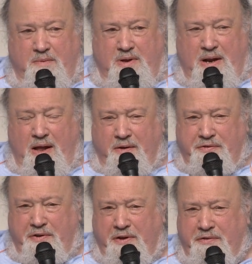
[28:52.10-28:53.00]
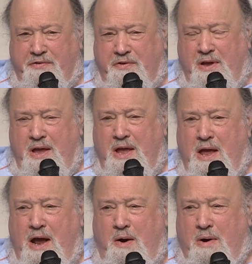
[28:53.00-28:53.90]
analysis.
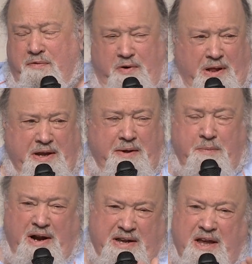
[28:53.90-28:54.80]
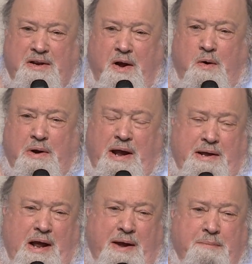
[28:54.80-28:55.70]
However, like in my keynote,
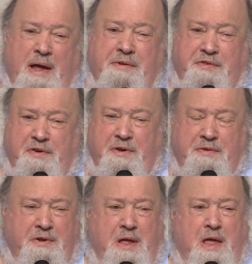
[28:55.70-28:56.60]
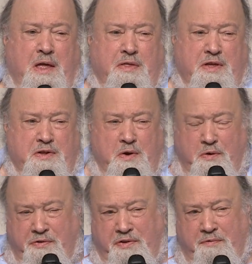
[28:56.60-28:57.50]
I mentioned the
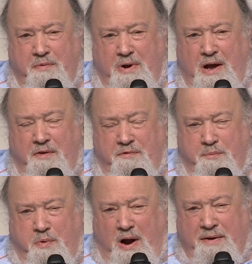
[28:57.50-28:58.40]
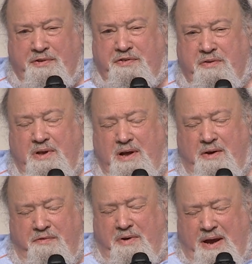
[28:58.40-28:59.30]
use of privacy
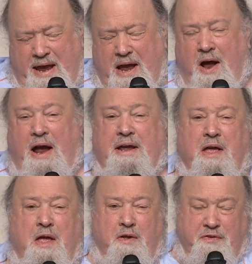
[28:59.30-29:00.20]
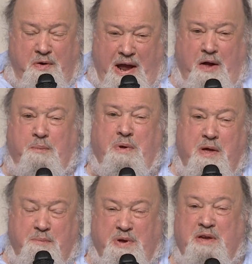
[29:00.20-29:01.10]
of AI to
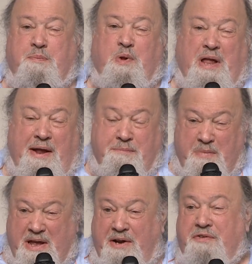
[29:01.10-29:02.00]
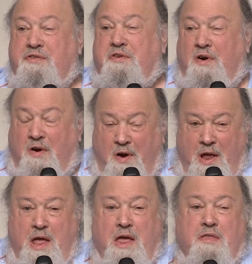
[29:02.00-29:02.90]
help people administer
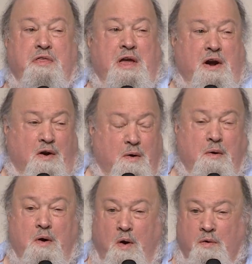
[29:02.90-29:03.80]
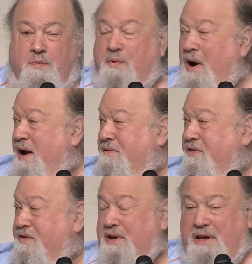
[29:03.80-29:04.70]
their own
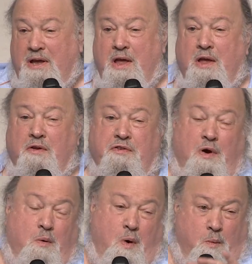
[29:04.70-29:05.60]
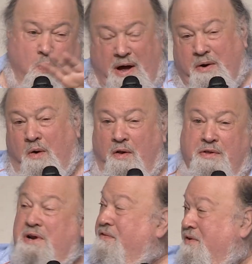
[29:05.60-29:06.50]
privacy. So what all the
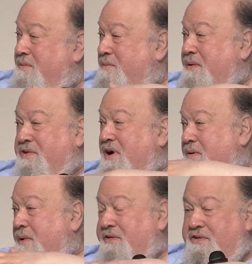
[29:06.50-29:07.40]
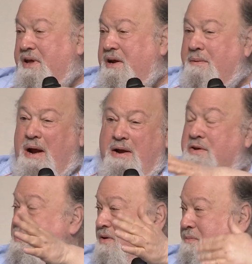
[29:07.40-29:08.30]
different, sorry you missed it, I know
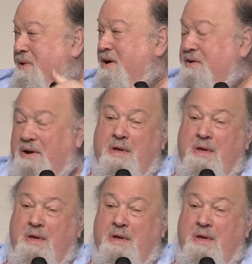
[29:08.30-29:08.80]
you couldn't be here,